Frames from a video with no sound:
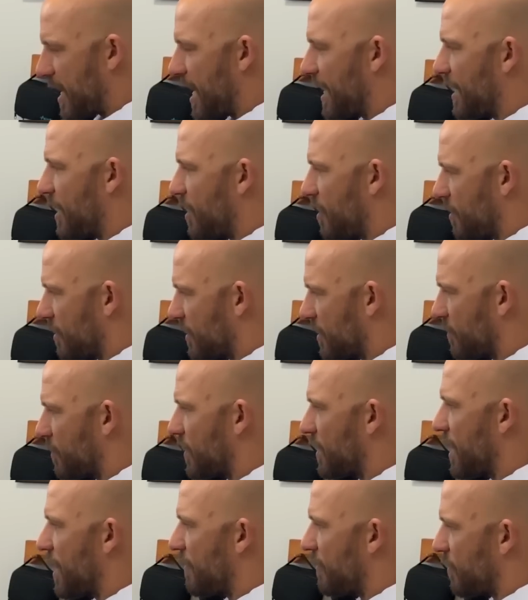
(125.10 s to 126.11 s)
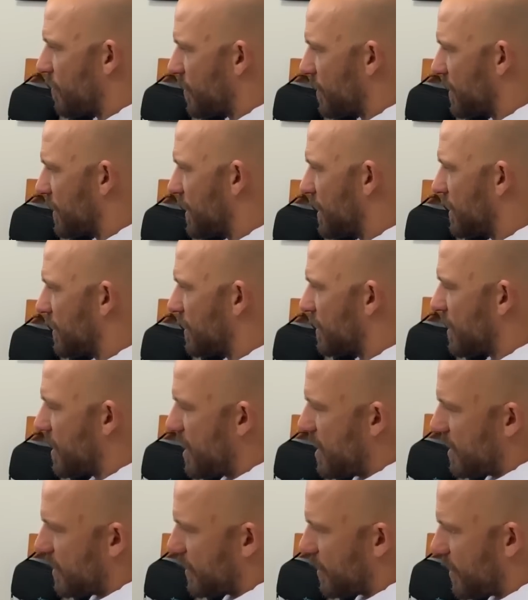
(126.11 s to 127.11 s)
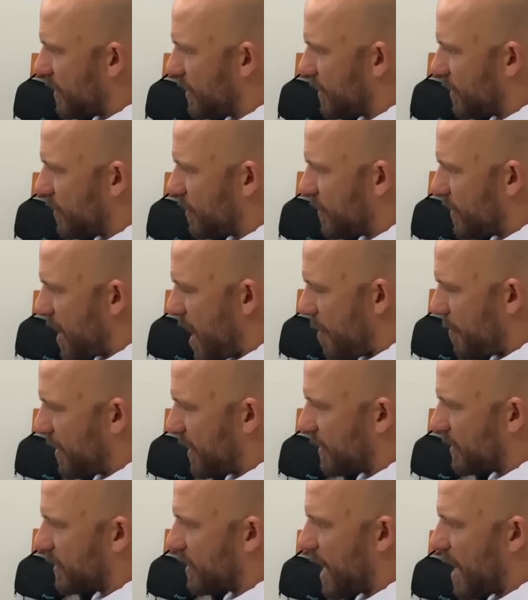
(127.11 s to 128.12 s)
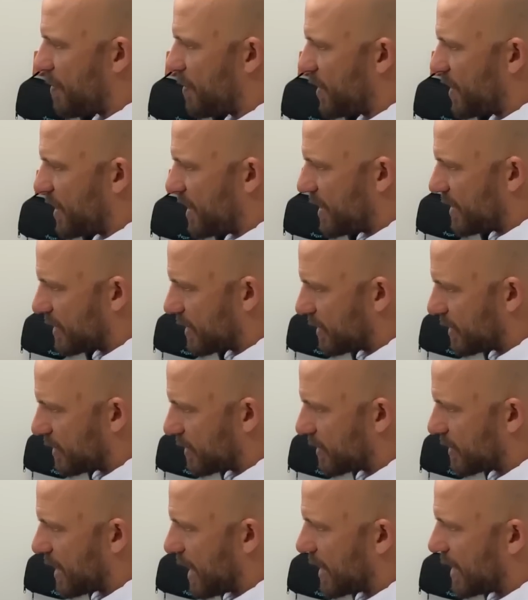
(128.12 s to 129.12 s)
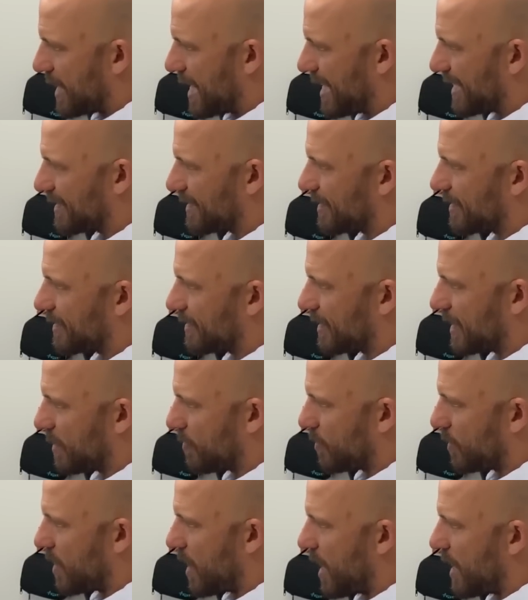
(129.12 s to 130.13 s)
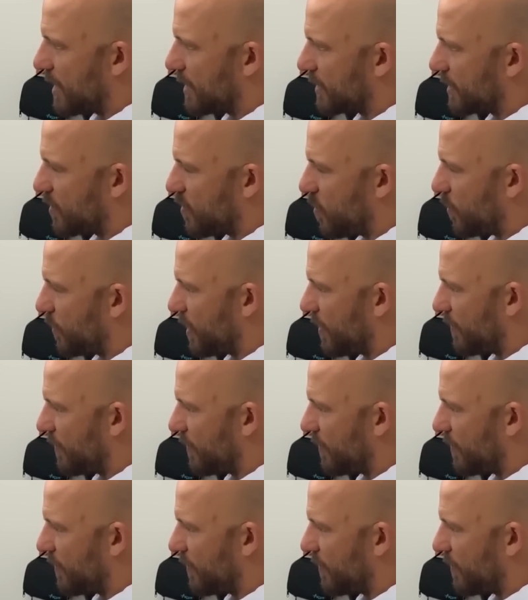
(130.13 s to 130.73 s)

I know, it's what everyone says. So this is your dominant side, but this is the side that has to stabilize and hold